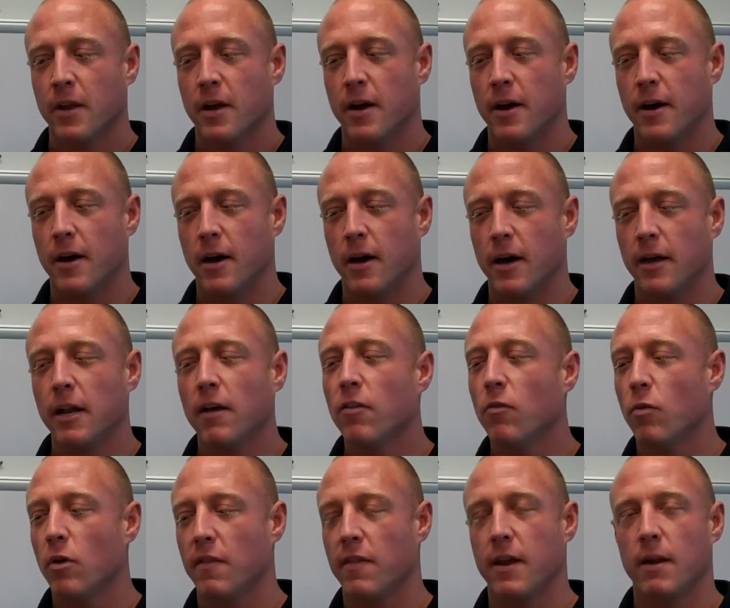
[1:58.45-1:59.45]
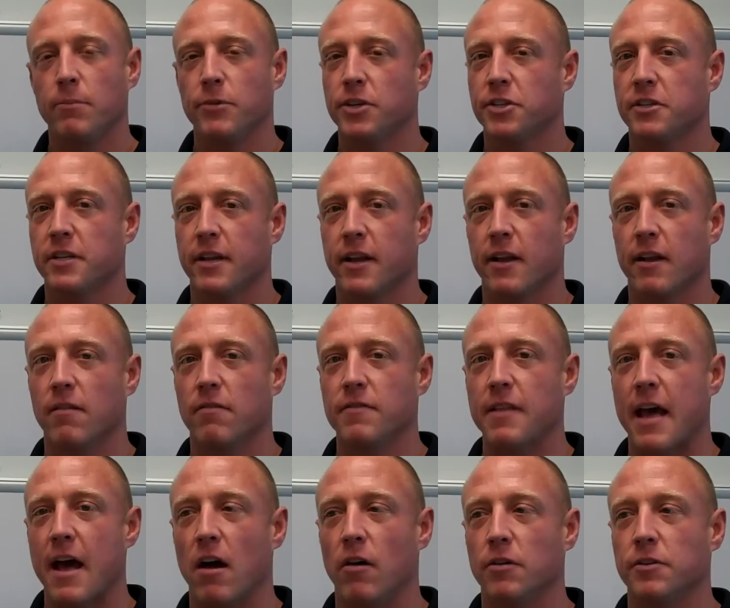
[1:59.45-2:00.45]
Another one that I'm just thinking of
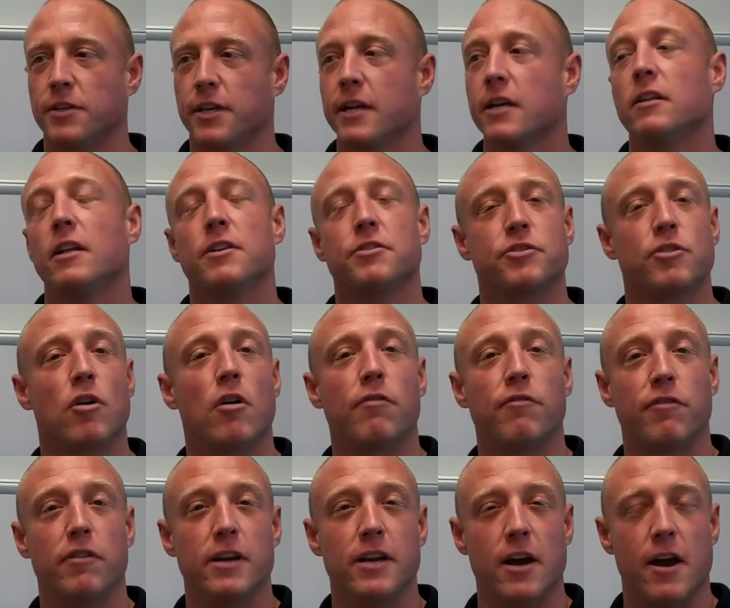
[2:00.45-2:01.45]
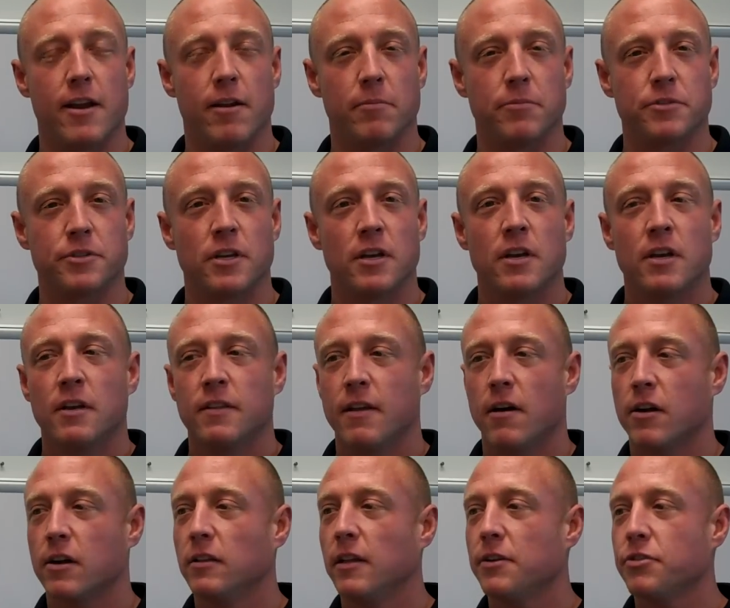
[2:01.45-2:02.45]
now is like cholesterol-free items.
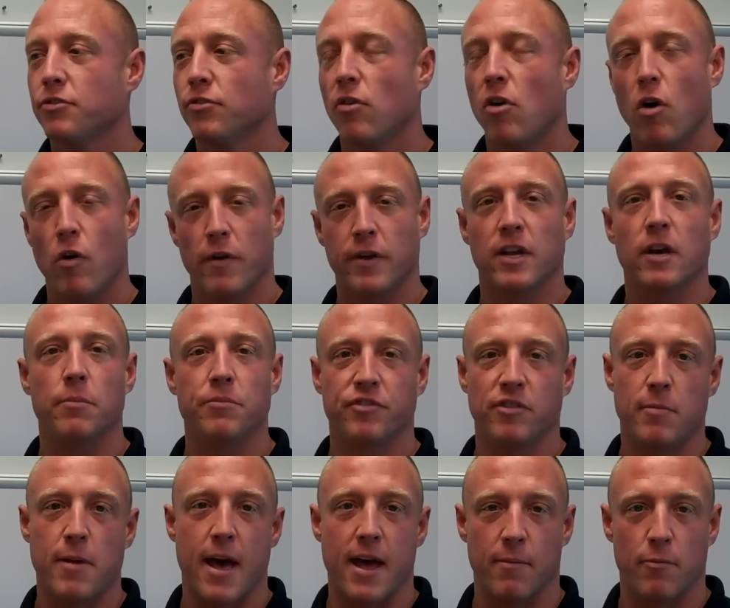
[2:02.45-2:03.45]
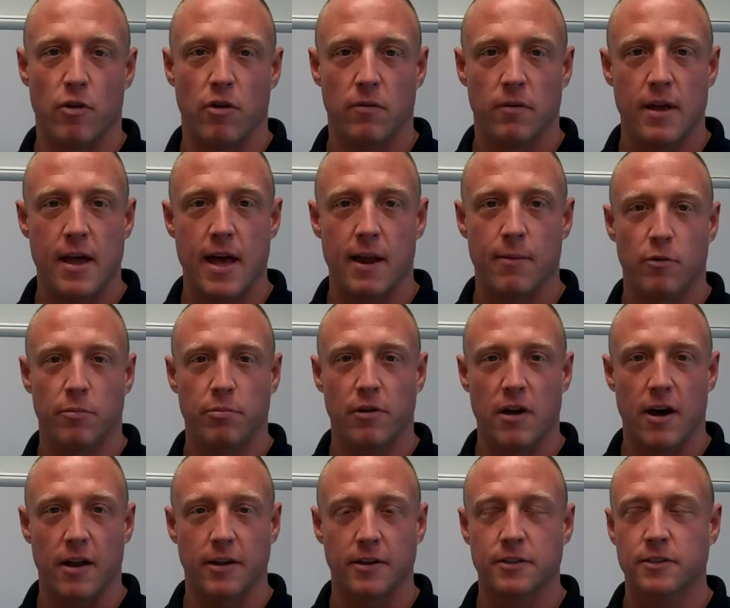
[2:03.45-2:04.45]
Now, cholesterol only comes from animal
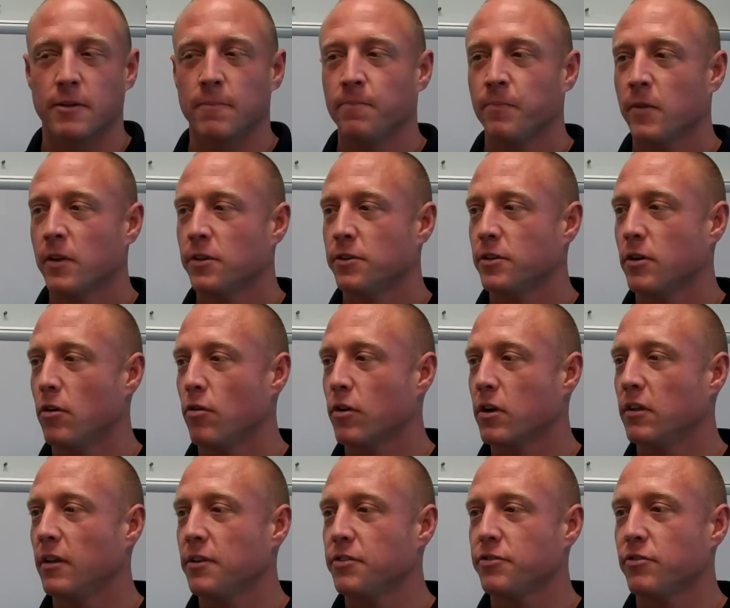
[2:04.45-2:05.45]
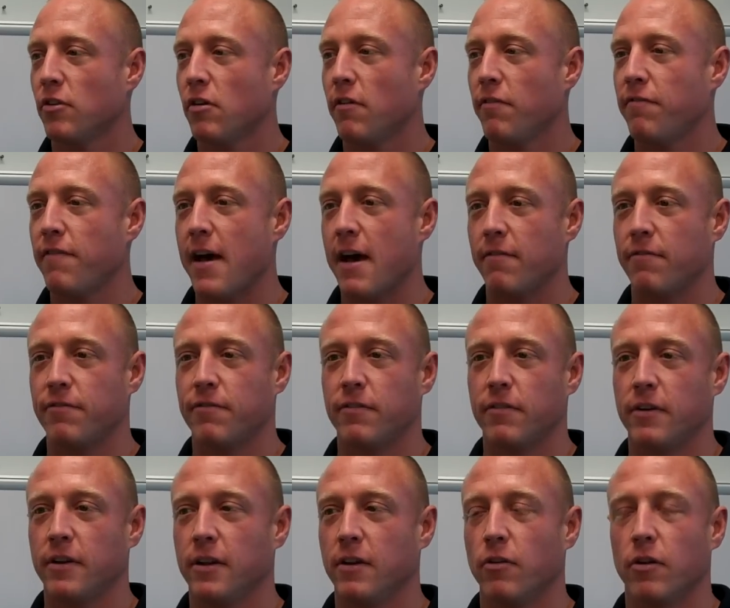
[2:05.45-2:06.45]
products. So
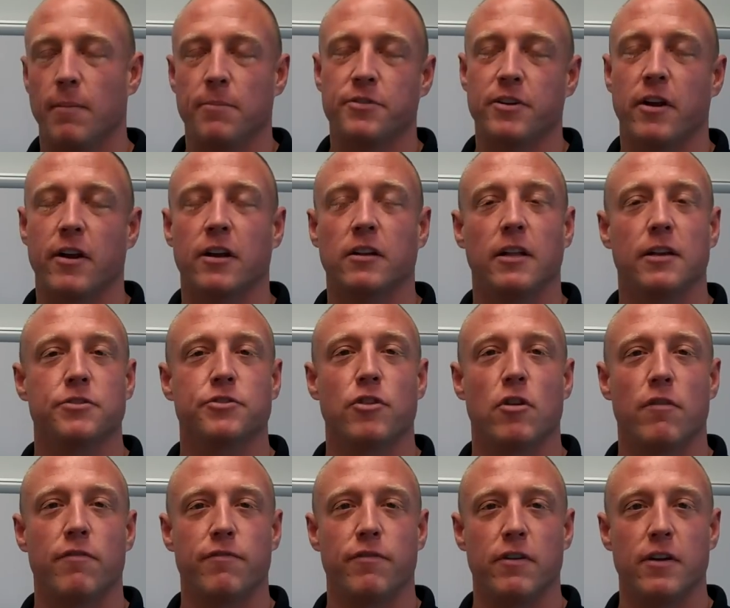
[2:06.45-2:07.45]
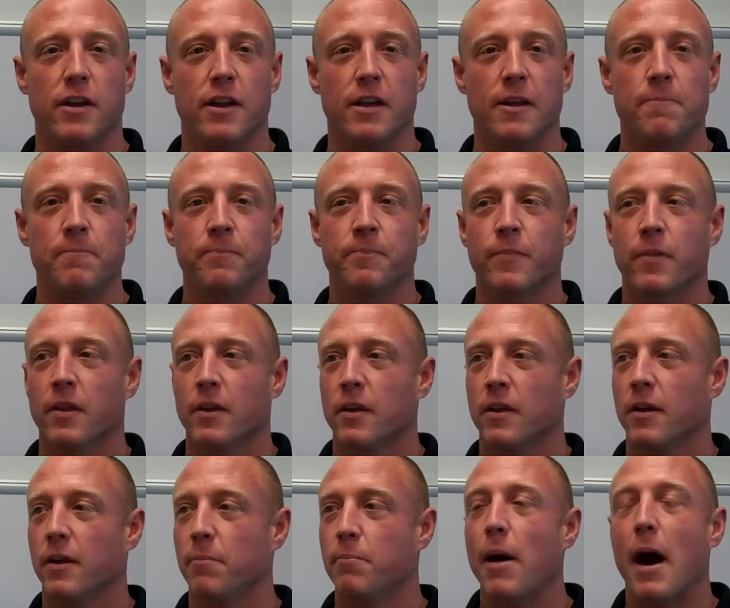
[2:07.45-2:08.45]
cholesterol-free
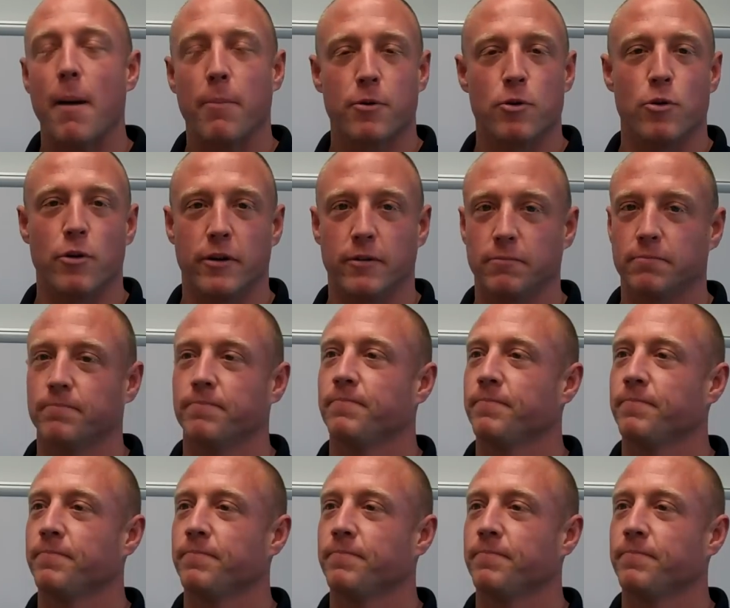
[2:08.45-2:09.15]
popcorn.